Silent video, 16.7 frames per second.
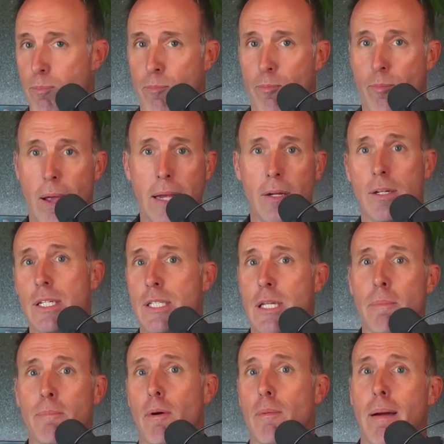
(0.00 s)
very
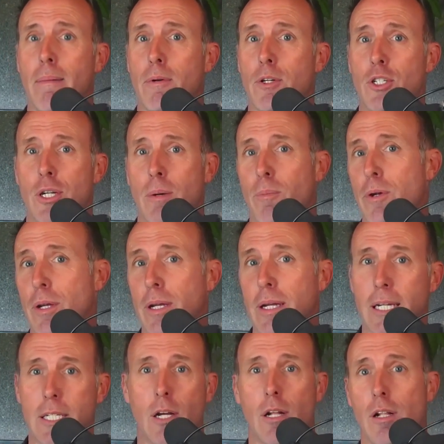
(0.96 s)
simple membership where you
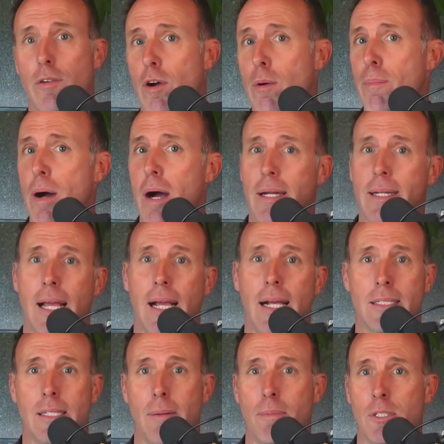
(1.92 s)
can get to all of our
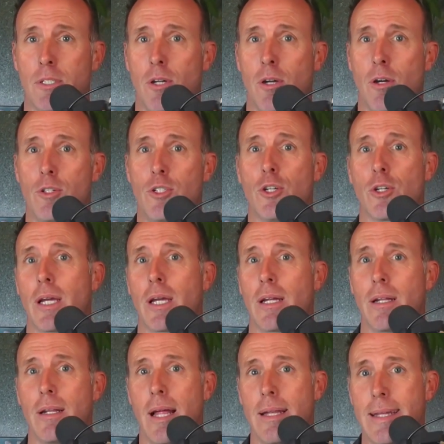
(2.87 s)
podcast episodes. You'll
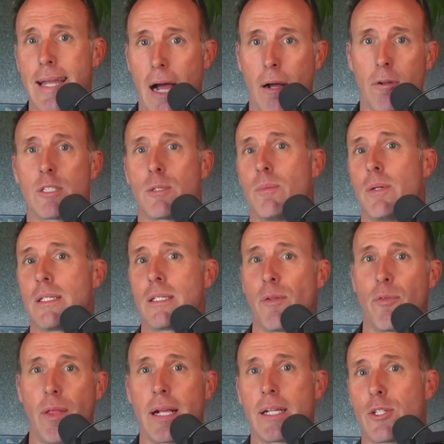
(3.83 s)
get announcements
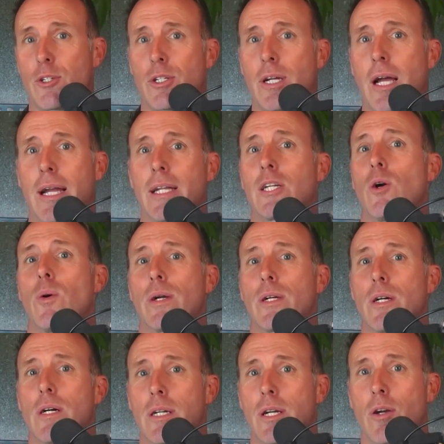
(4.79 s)
and things that are kind of
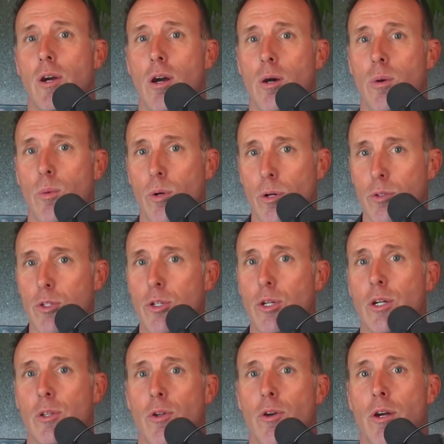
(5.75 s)
going on in our world.
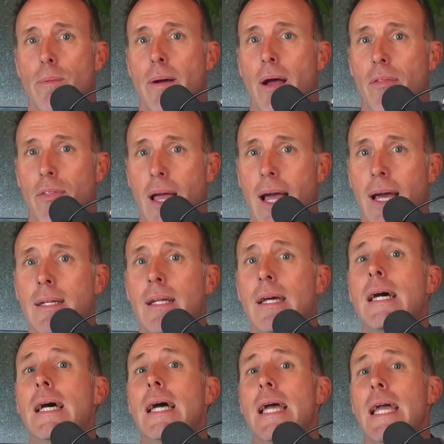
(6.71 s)
You can learn about that.
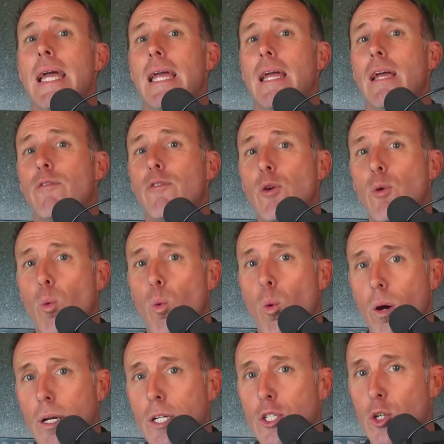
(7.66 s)
If you
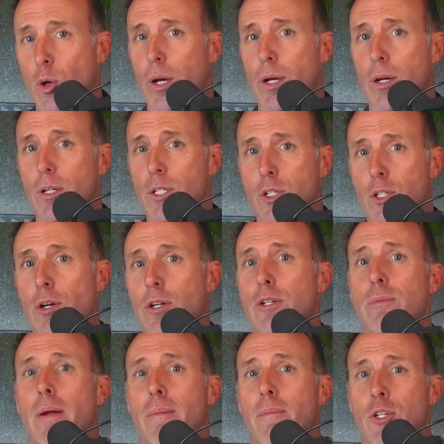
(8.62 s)
want to join our
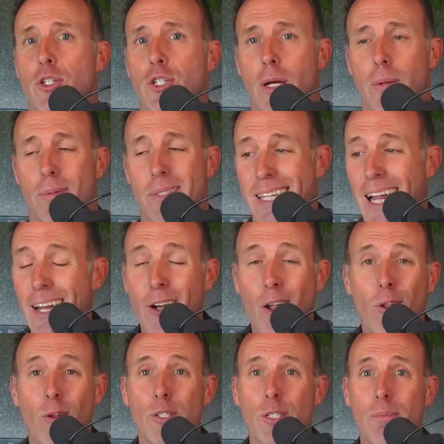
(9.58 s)
starter membership, it's
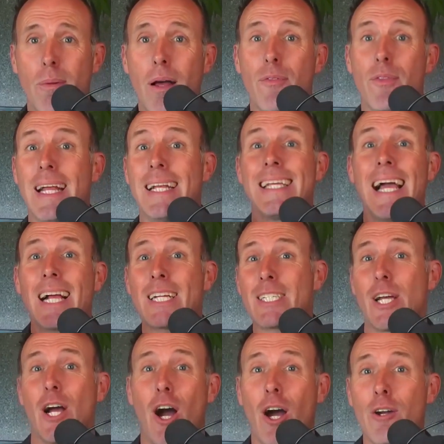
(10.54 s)
$10 a month. It's
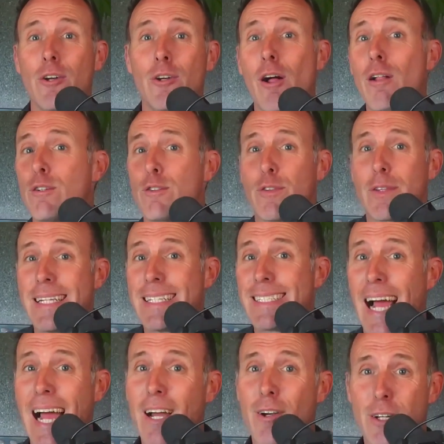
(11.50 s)
actually $100 for the
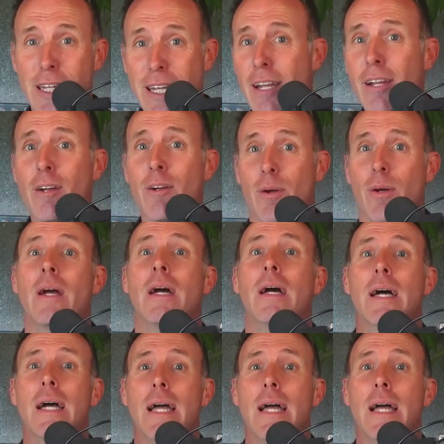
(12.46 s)
entire year.